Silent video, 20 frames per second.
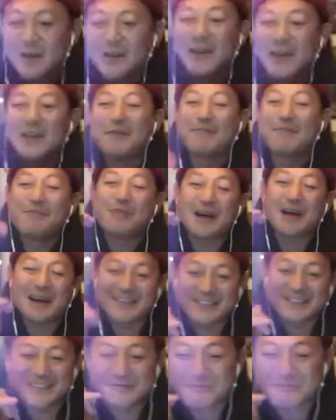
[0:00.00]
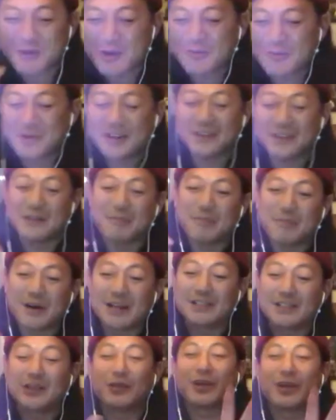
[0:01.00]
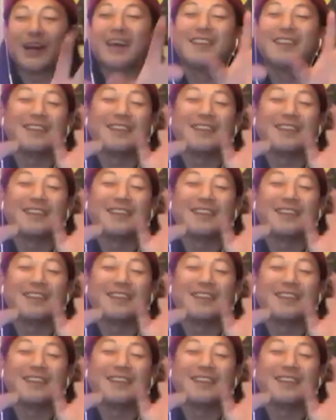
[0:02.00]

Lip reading: the best moment, okay, this